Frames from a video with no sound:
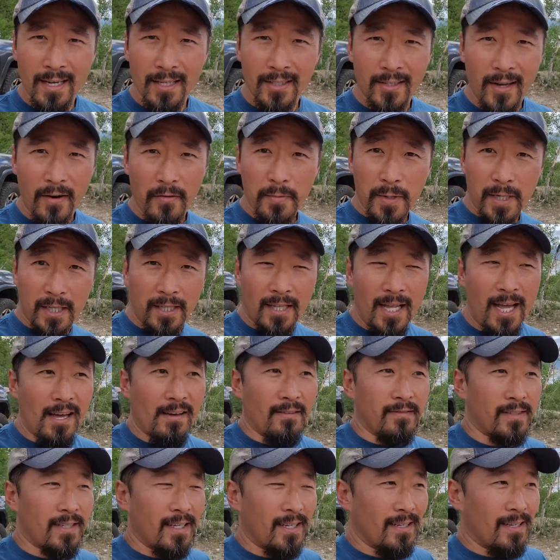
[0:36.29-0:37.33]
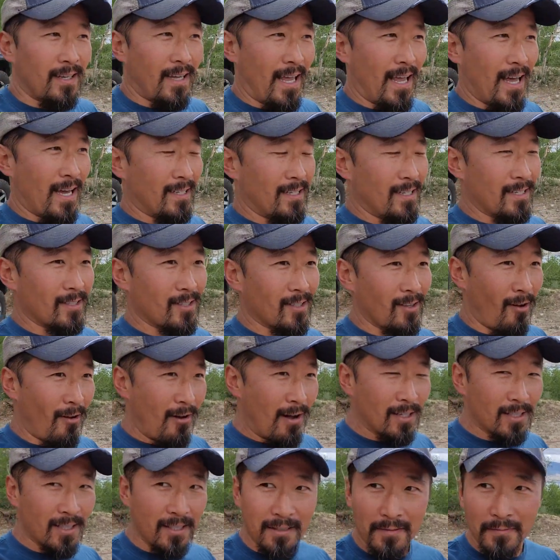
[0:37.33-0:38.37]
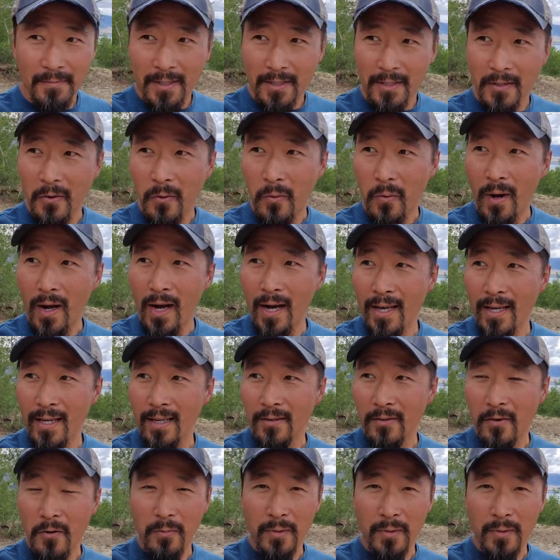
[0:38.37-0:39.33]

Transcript: So everybody left and it's awesome. It's quiet.